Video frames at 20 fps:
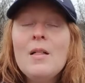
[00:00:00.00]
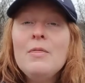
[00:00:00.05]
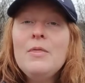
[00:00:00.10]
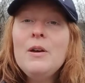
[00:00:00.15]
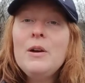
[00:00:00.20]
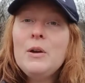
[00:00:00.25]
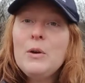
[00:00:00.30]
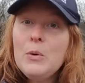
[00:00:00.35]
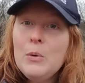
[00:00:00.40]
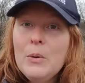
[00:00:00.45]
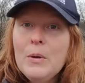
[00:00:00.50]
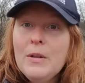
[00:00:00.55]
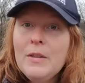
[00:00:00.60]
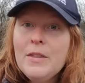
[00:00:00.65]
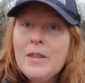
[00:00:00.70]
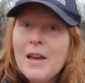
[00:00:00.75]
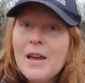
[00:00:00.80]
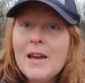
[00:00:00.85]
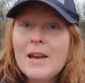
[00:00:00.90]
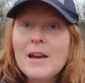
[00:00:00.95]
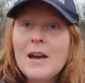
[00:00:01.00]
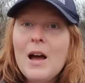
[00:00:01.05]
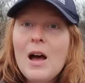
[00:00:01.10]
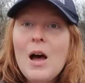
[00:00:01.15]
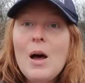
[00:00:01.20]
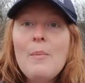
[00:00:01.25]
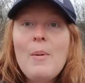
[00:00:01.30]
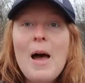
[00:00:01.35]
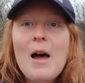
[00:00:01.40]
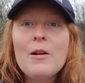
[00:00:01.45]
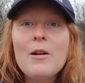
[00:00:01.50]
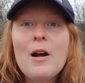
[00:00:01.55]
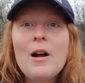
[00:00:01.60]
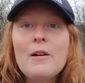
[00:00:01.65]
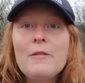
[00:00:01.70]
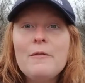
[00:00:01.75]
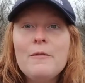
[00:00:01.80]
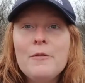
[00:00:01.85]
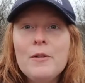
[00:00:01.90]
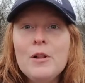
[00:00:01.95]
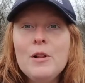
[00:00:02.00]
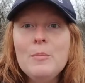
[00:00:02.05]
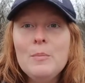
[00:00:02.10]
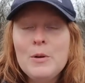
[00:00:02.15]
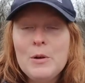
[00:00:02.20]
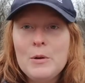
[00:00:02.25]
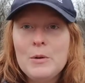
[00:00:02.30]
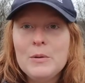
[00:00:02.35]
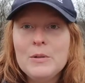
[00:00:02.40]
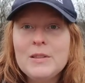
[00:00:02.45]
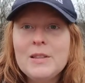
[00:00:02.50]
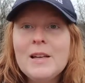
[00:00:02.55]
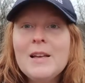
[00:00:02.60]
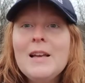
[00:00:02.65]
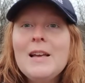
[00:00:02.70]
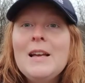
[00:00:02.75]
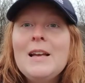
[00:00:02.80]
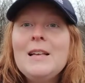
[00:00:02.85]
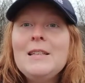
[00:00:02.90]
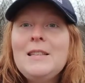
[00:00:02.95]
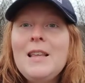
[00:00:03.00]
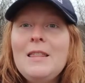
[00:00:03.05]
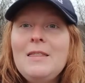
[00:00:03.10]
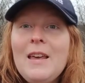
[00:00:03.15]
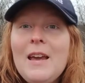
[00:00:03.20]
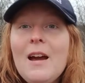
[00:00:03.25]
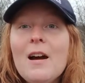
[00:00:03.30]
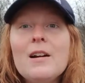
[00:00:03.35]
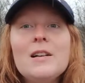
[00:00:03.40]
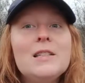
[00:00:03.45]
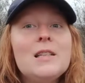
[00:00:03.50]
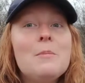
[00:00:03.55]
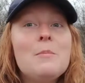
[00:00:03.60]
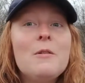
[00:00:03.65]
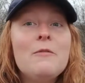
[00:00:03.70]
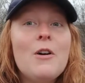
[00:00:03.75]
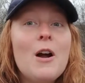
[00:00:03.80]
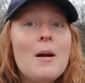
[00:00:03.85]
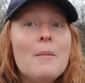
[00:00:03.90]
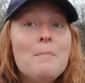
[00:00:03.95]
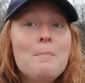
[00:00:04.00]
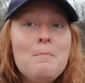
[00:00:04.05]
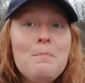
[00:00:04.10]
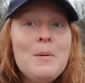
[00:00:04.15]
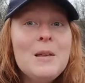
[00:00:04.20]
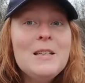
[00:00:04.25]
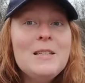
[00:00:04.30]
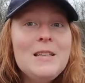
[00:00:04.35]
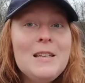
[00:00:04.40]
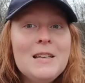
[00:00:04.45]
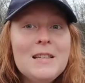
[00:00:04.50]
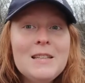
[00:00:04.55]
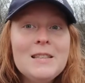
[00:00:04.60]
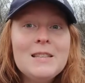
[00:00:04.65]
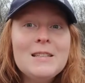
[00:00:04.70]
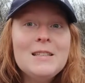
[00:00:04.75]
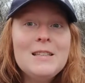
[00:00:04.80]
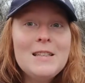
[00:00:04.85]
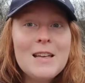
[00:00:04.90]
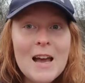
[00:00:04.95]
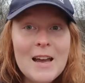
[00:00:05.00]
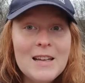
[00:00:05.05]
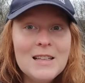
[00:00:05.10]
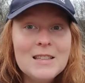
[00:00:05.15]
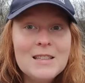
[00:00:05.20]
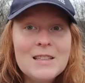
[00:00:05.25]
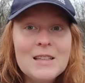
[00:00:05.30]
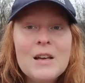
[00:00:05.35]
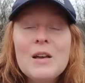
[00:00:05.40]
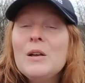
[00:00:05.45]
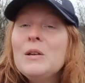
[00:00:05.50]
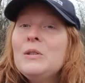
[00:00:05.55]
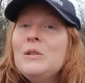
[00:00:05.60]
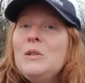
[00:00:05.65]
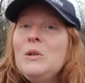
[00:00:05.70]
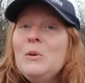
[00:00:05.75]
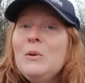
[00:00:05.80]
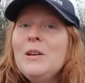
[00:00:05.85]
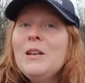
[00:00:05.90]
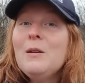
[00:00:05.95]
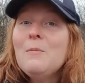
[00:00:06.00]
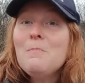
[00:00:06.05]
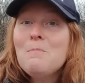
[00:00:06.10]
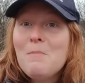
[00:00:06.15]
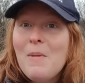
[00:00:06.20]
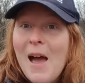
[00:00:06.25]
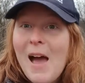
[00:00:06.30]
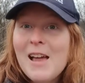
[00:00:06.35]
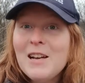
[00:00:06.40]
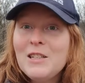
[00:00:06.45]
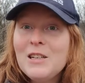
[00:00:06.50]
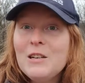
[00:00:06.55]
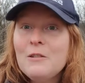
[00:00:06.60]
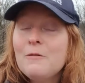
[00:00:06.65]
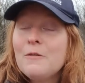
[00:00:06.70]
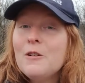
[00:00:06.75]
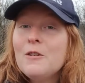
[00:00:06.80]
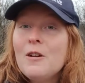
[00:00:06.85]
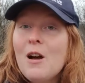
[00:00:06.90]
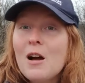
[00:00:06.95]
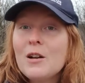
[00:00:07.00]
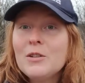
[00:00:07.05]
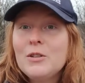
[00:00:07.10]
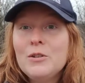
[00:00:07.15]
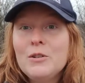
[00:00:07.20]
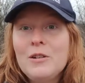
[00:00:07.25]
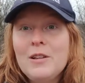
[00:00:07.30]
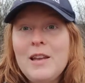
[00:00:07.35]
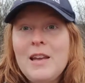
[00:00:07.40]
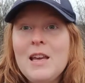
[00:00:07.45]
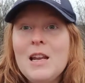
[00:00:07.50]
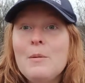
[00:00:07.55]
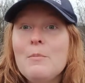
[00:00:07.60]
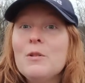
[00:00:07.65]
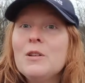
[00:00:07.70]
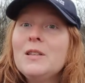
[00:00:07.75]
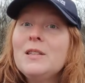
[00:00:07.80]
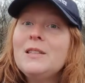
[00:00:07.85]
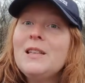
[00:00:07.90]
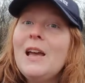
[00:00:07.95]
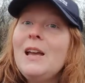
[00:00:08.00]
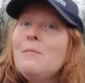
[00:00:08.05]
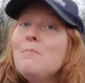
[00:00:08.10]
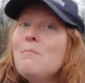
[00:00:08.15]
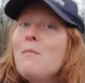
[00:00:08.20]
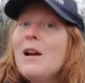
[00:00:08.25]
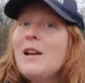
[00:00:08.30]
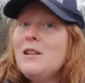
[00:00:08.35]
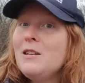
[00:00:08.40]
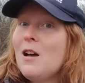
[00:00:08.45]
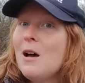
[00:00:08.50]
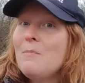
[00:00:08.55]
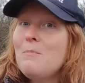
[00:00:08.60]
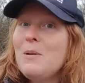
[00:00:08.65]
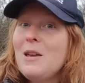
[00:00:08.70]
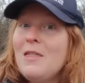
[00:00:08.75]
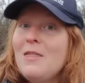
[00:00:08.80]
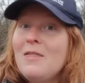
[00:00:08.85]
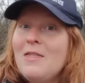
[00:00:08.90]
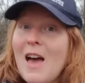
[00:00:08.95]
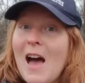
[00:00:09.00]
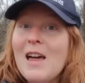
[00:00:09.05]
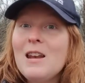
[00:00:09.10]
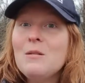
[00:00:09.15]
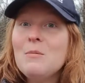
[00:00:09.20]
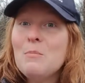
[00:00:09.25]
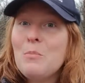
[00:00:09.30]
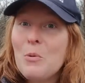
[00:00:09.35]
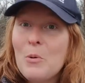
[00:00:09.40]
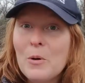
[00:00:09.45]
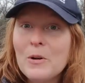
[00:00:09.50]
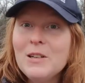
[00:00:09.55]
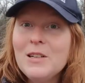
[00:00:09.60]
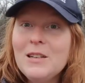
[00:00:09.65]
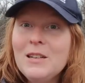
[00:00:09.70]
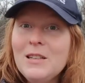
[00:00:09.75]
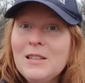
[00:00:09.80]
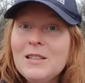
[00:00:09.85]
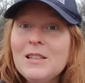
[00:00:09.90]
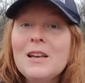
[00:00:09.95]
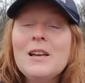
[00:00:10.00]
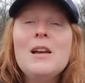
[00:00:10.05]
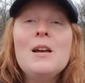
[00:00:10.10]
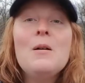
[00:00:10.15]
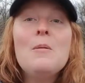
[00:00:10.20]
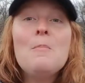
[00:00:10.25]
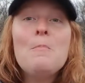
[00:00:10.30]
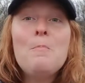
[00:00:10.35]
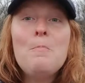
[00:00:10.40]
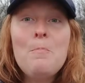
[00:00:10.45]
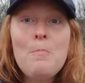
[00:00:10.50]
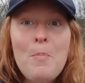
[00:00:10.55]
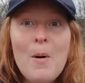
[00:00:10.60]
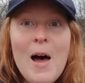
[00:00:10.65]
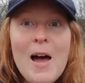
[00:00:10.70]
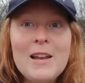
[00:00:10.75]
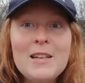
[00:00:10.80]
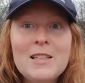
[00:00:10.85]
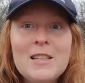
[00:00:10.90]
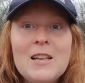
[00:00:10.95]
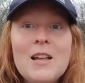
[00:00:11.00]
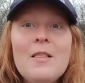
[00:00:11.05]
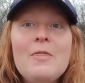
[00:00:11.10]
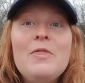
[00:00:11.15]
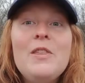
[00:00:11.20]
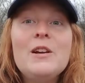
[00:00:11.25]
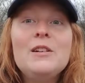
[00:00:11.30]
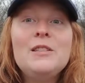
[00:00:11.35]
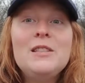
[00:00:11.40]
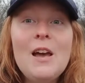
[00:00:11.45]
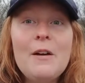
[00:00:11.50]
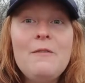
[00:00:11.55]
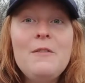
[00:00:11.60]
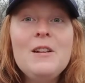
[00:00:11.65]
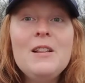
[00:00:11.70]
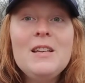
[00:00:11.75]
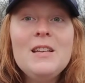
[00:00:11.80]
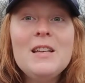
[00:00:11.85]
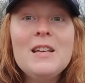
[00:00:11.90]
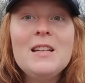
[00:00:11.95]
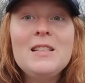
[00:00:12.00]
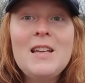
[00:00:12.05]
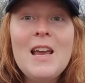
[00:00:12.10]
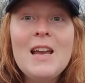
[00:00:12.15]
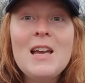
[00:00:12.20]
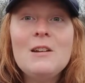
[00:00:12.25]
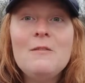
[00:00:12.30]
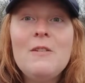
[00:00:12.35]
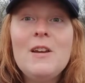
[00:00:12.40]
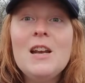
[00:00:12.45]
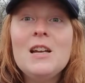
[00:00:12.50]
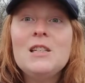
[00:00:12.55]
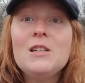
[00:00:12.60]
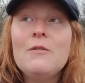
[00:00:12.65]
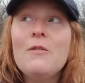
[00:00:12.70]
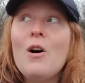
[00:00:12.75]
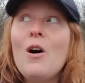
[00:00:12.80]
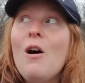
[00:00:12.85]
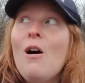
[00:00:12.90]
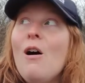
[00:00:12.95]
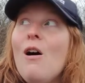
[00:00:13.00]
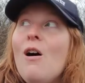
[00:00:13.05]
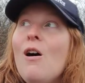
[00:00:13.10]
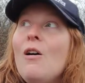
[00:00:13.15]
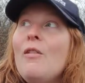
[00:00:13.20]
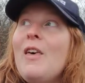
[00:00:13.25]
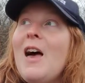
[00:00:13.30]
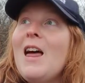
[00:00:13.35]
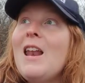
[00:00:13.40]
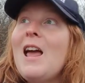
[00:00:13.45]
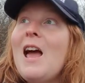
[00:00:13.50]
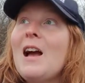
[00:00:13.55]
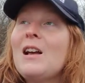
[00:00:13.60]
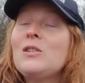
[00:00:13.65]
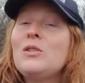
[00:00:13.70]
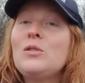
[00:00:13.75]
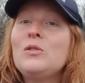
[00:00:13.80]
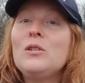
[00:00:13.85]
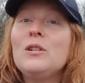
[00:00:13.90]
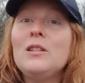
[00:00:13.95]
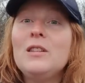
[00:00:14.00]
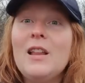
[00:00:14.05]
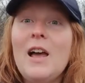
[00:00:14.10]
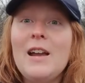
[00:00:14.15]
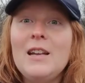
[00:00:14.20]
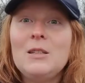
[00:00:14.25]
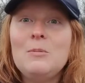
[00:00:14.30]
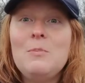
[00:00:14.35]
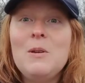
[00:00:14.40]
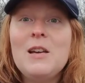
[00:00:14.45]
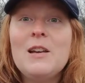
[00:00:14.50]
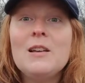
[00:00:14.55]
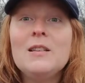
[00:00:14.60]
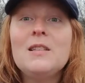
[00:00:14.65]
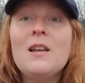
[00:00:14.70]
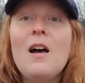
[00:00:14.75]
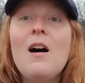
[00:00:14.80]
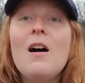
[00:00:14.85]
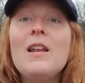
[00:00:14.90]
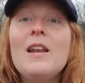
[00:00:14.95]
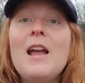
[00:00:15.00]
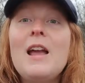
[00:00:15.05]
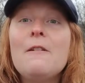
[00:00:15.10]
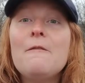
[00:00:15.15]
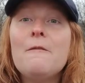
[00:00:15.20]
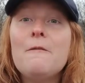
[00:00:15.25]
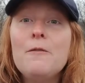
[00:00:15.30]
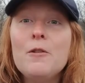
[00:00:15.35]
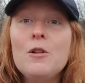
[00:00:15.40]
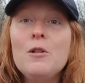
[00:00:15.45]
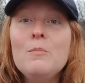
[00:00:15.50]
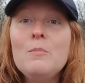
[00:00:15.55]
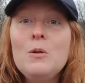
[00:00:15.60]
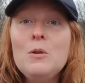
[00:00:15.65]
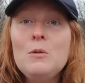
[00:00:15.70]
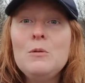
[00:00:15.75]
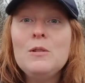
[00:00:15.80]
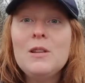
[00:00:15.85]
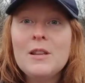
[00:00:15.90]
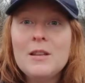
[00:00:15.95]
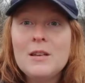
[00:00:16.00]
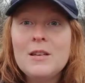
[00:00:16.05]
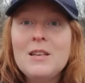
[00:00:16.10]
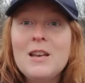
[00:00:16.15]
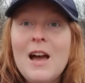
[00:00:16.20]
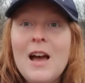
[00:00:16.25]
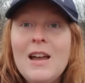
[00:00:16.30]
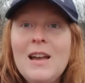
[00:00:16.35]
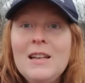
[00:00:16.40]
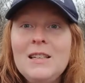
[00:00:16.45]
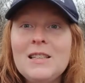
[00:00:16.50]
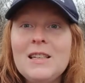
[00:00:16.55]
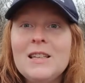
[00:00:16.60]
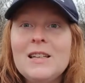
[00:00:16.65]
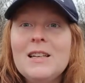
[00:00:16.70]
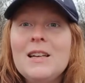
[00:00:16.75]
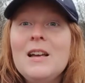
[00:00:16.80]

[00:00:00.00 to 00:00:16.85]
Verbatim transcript: The cool thing about our full moons is that they are some of our busiest nights. So you can imagine for nocturnal animals, sight might not be that important, but they're definitely going to take advantage of all that extra light because on a full moon night,